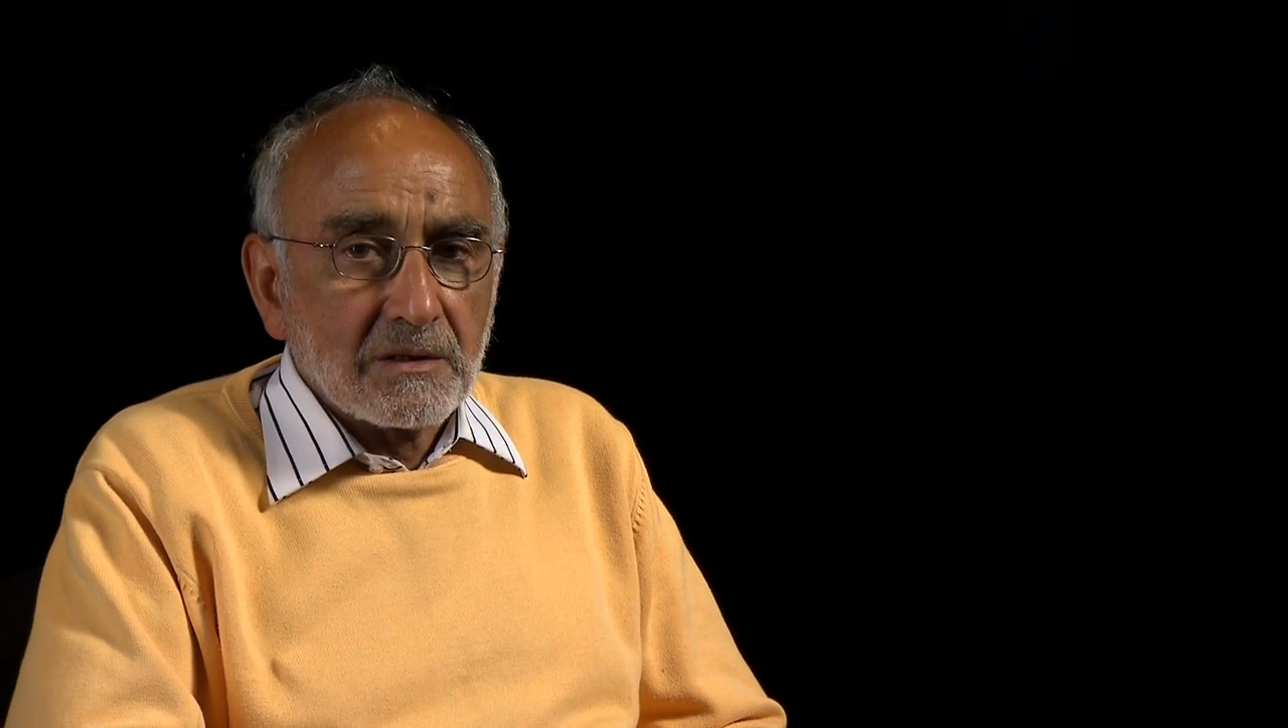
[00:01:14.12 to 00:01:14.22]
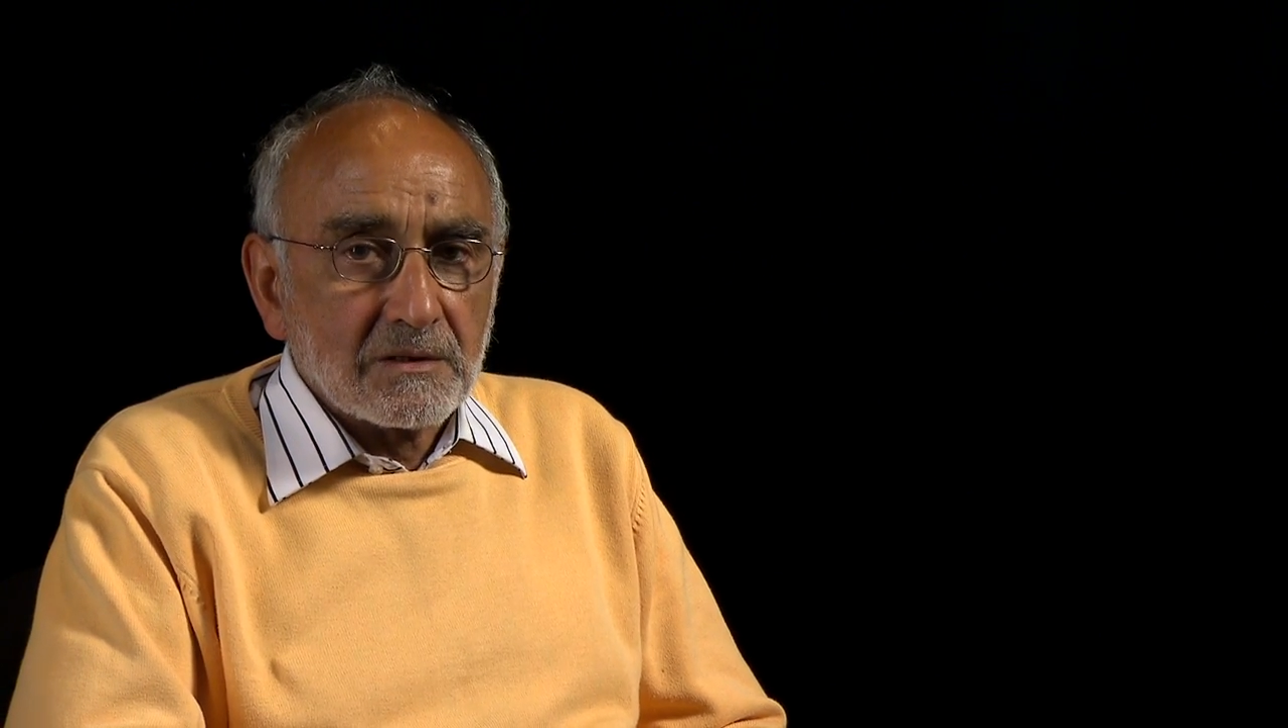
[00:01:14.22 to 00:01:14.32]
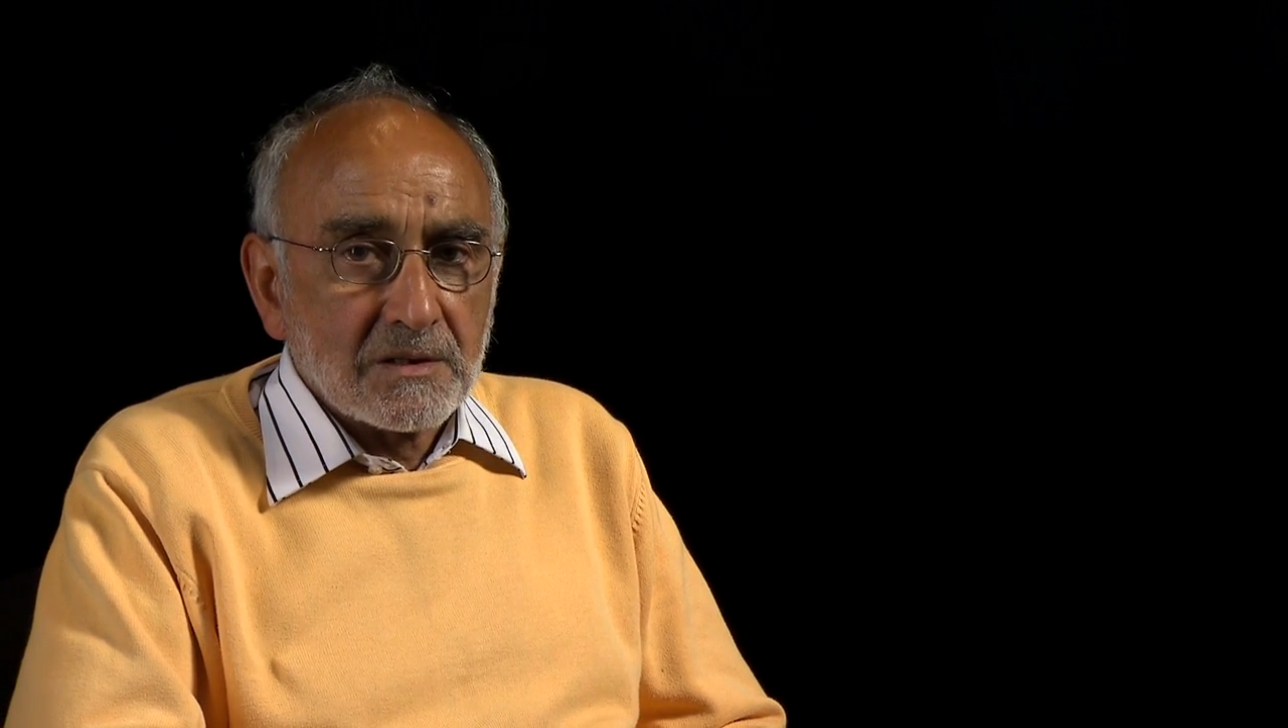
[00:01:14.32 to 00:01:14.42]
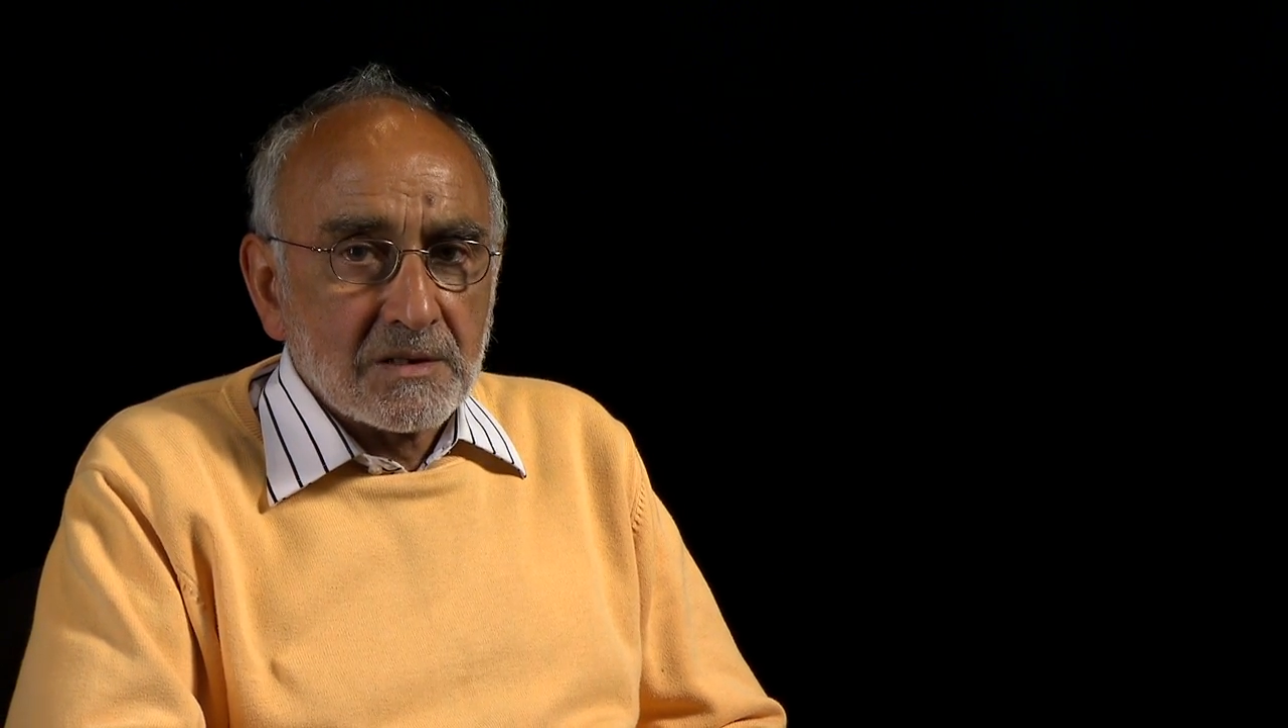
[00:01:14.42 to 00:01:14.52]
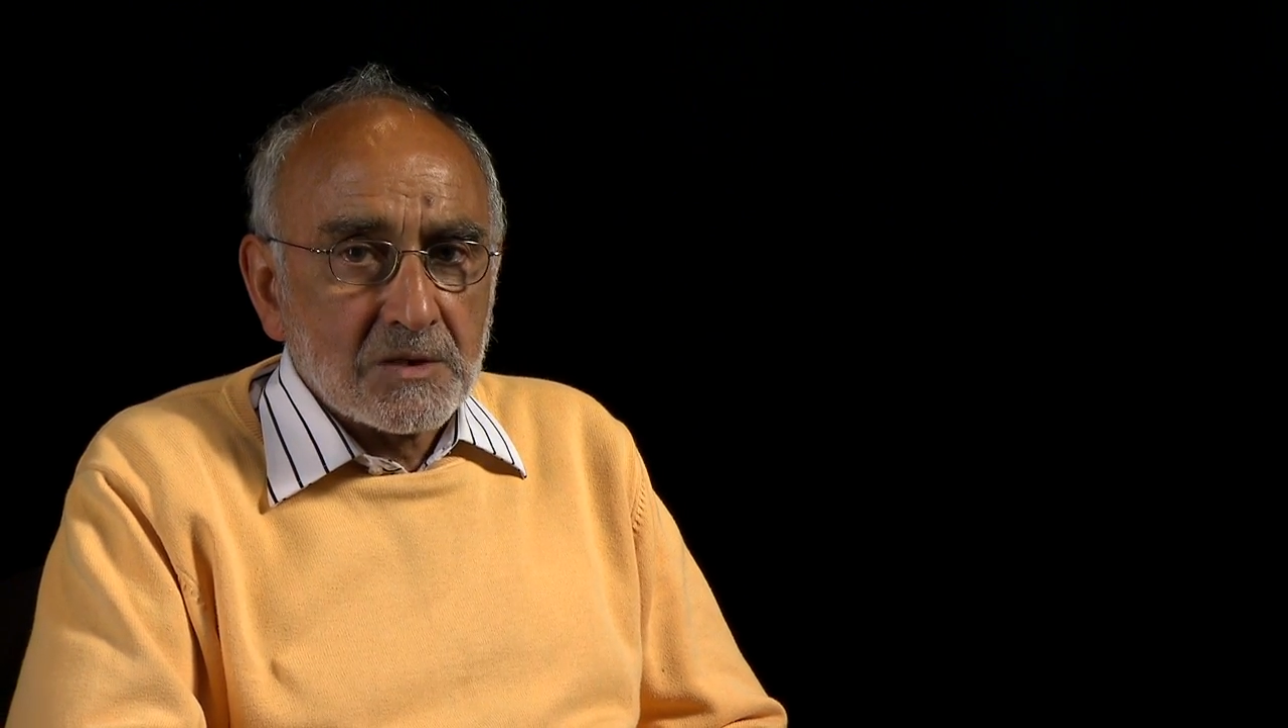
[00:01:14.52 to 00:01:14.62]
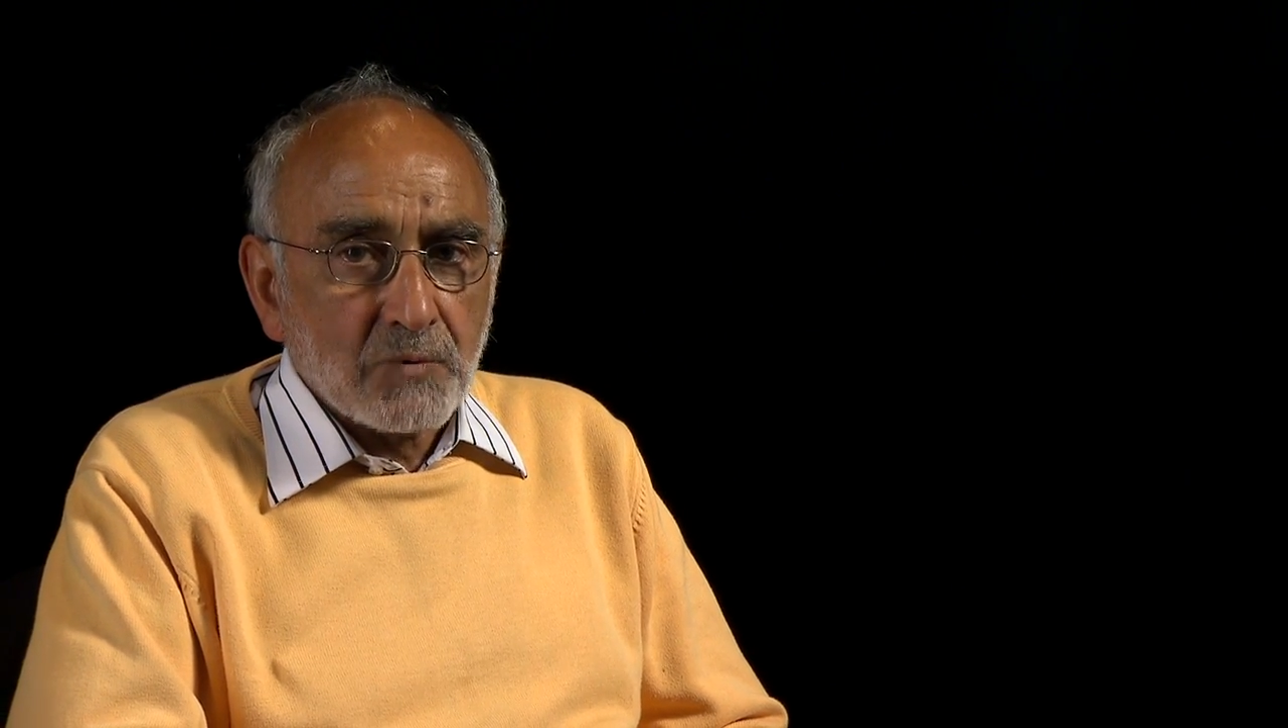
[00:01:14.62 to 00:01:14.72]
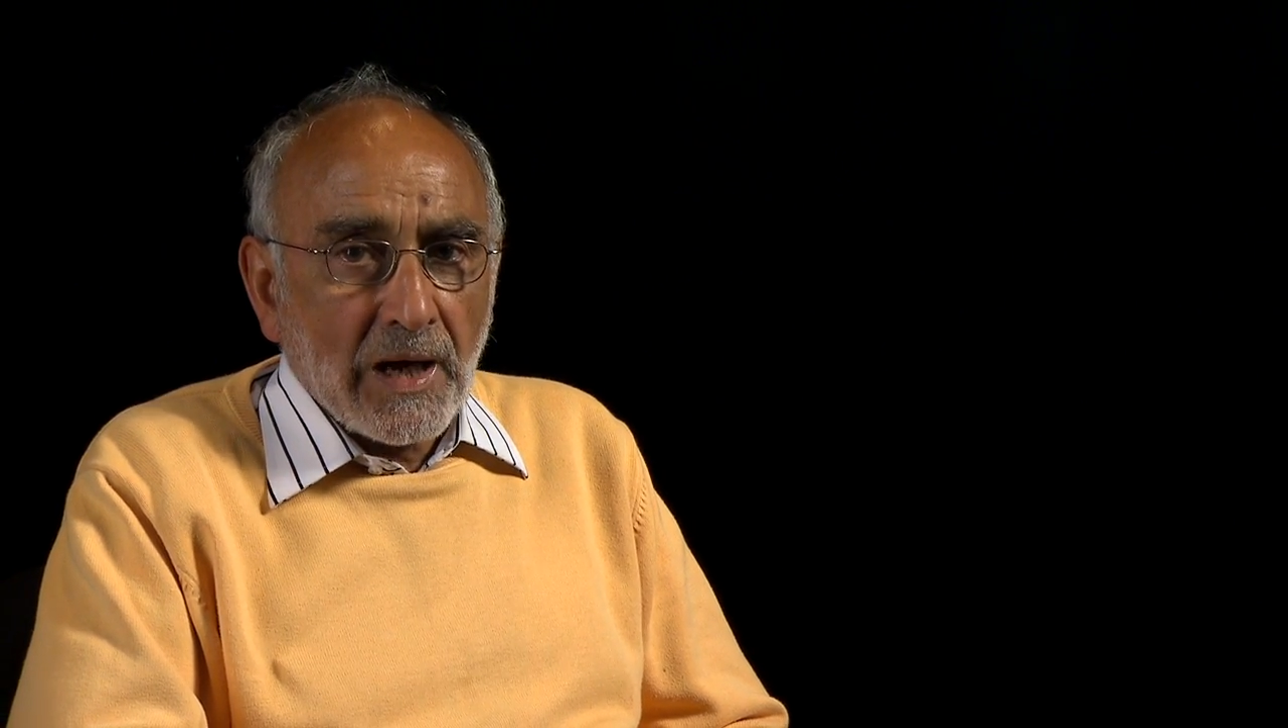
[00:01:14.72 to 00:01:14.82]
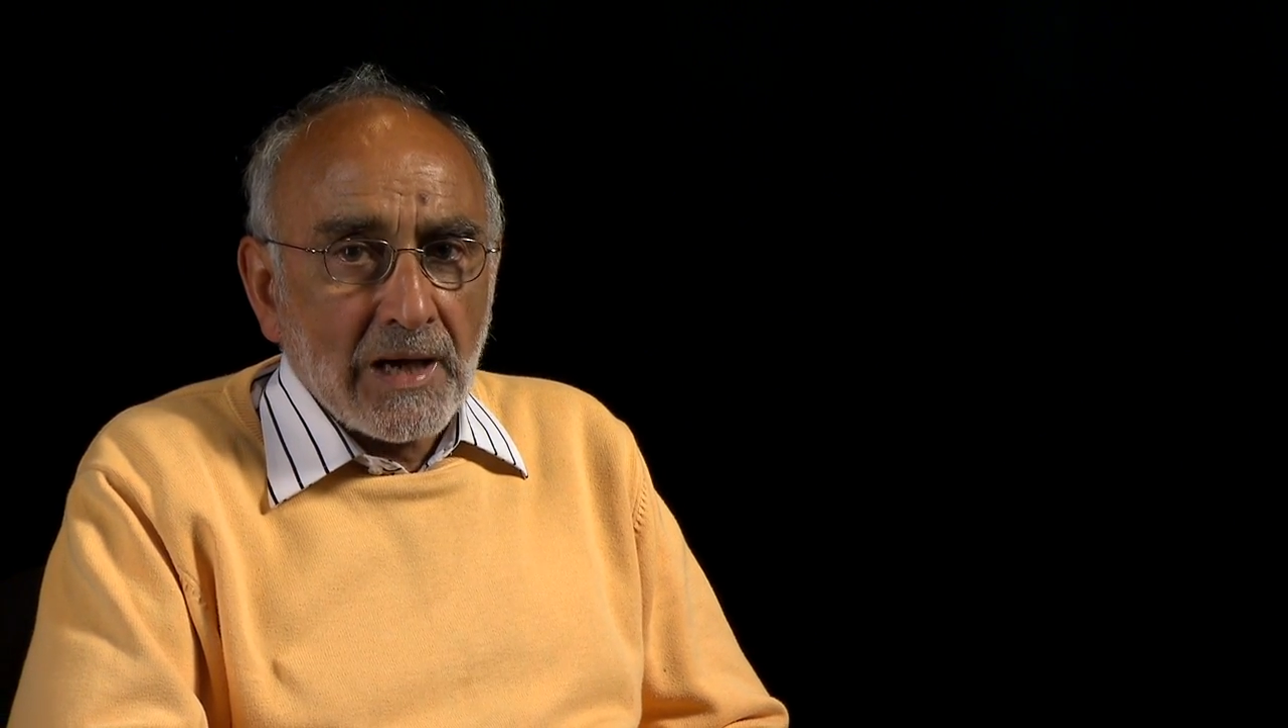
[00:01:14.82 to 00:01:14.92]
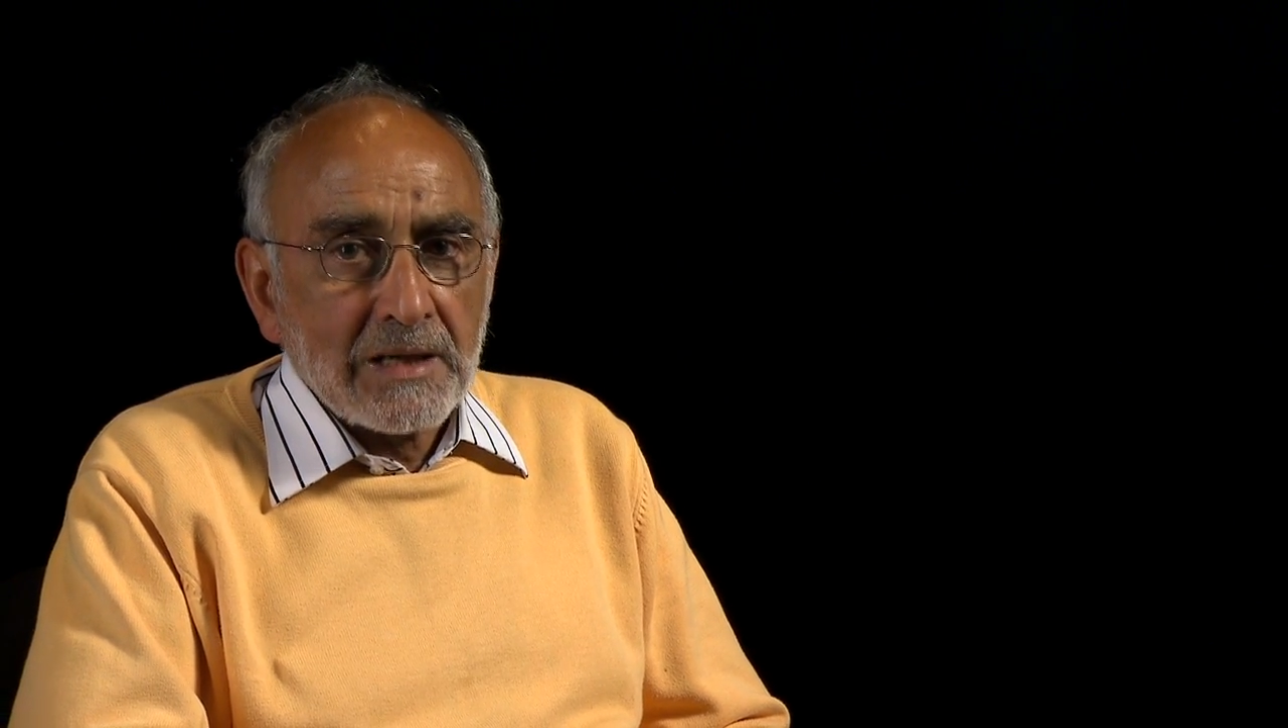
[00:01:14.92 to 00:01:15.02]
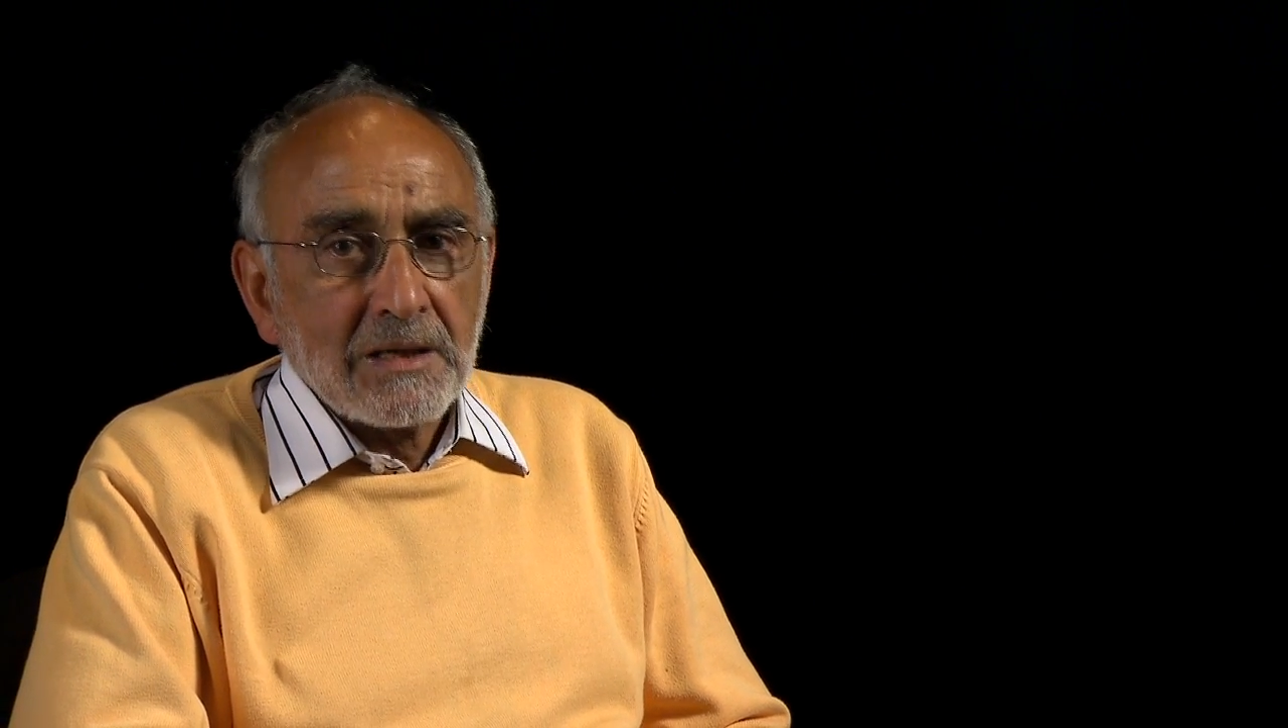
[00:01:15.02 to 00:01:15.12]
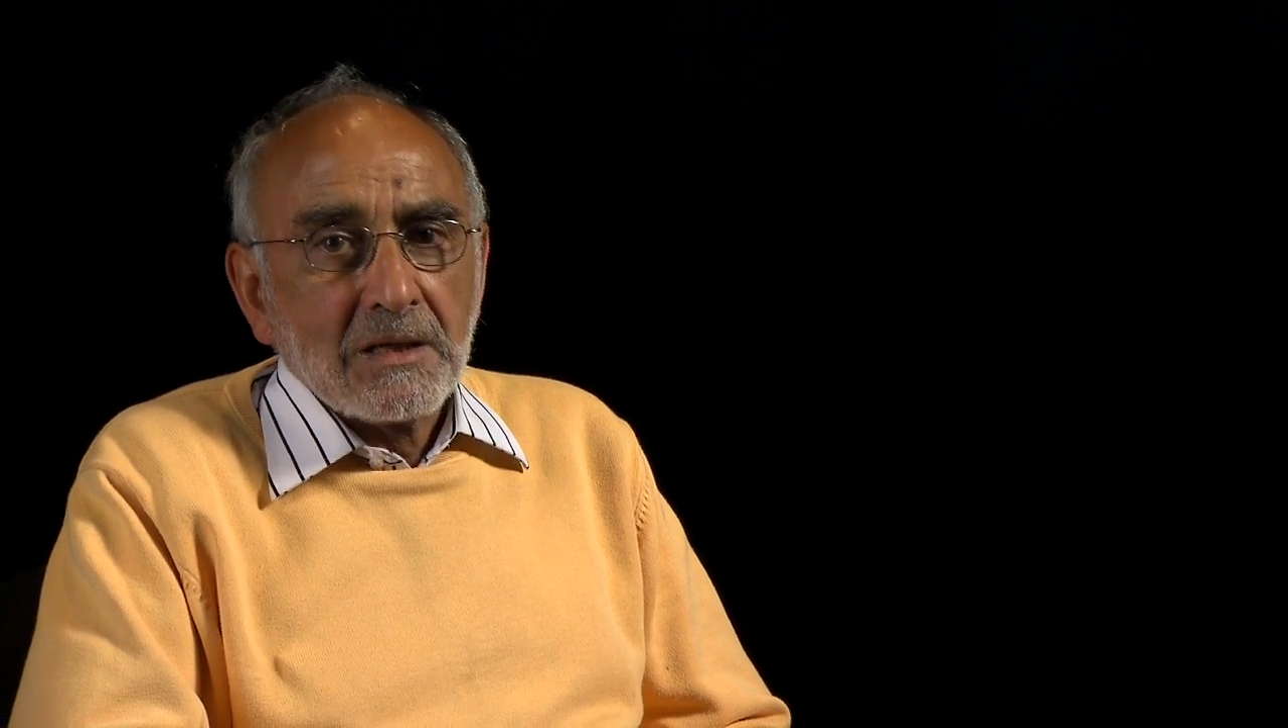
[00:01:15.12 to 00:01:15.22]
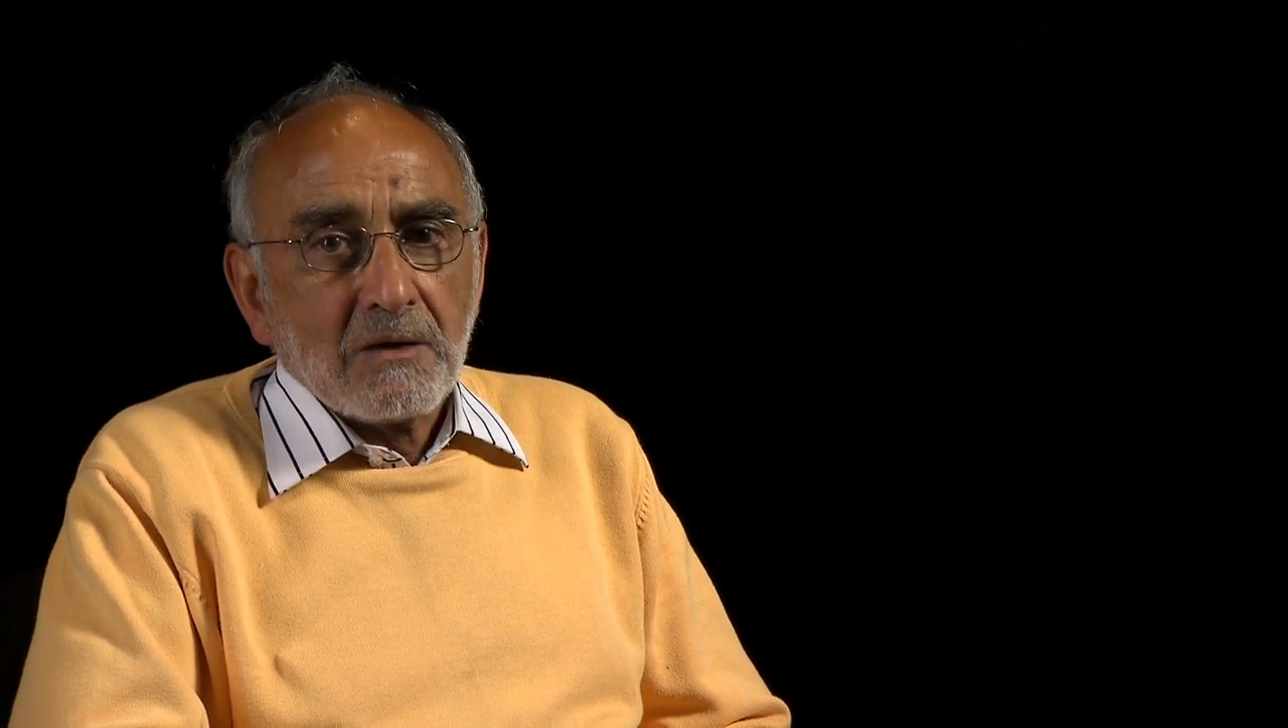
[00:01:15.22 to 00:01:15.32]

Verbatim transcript: This is why